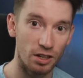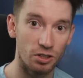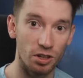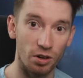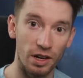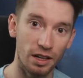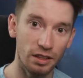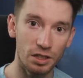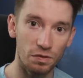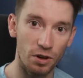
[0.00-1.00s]
So in
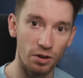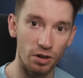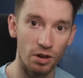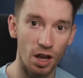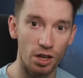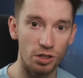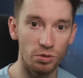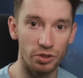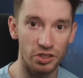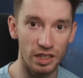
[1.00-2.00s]
this photo, you
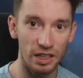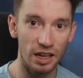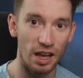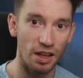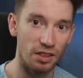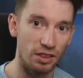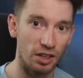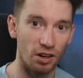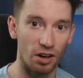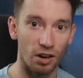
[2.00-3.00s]
will see that
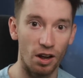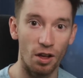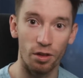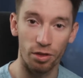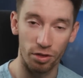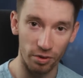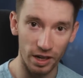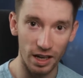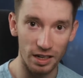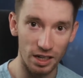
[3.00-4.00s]
there are
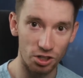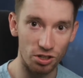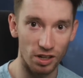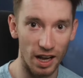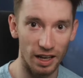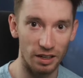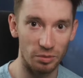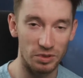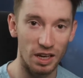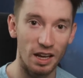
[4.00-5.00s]
3 additional
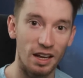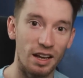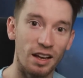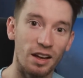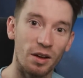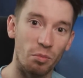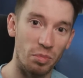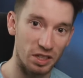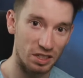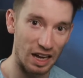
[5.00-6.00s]
items
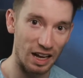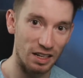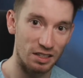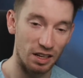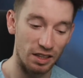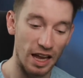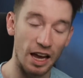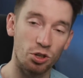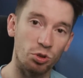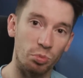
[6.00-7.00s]
besides the
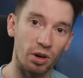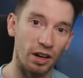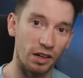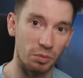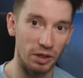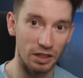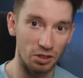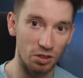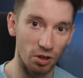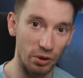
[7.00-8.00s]
actual product being
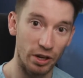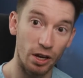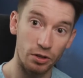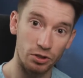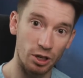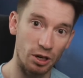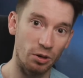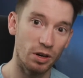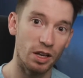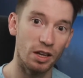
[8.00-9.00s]
sold.
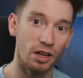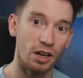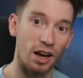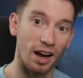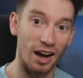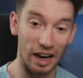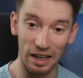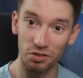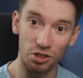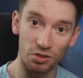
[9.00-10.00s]
So I
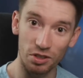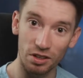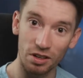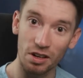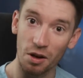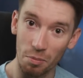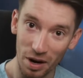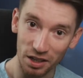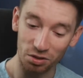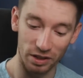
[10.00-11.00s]
have chosen
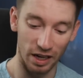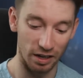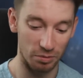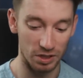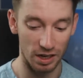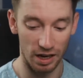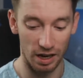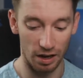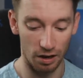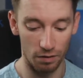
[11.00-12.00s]
my 3 items. I
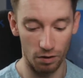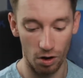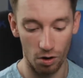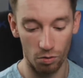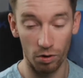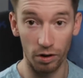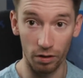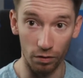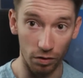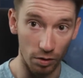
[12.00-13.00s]
have one
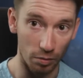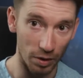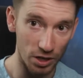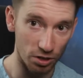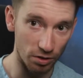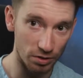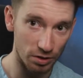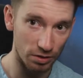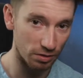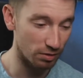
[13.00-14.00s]
of my
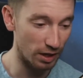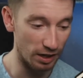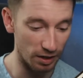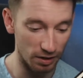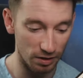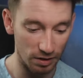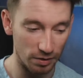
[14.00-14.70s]
journals right here,